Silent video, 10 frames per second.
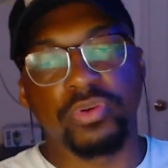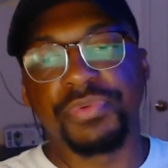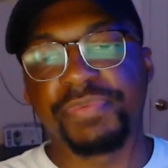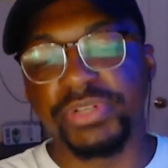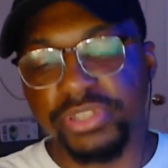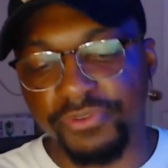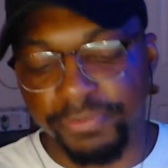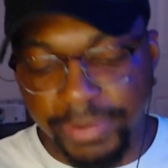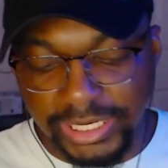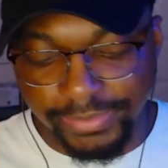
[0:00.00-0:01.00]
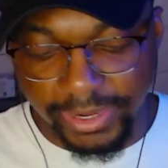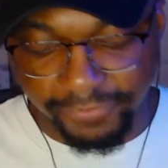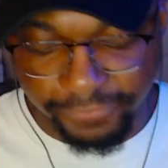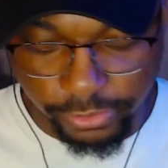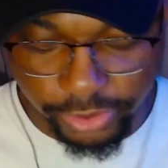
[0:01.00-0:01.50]
We reserve
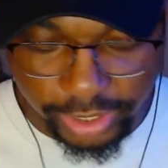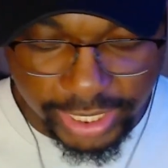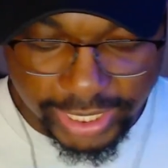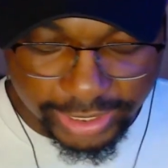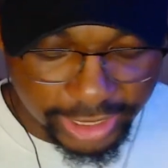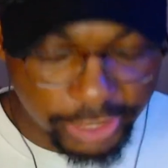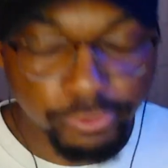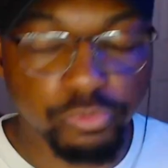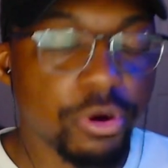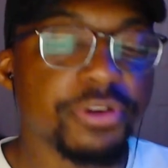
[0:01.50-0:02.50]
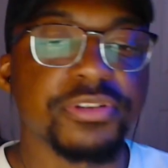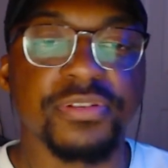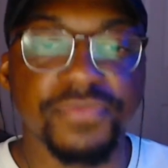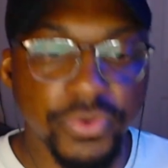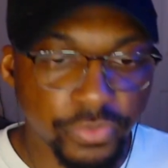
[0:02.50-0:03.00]
impeachment for the
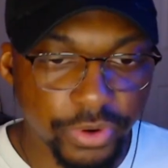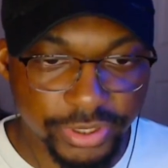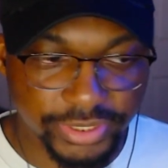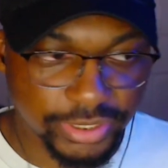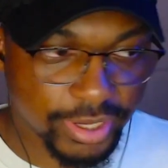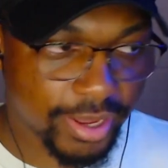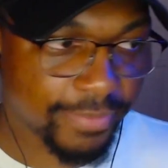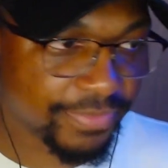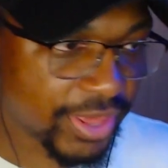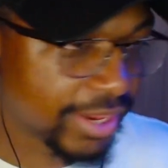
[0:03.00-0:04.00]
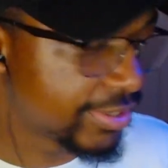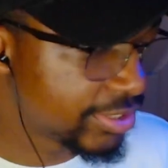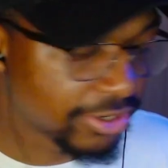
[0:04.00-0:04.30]
worst of the worst things.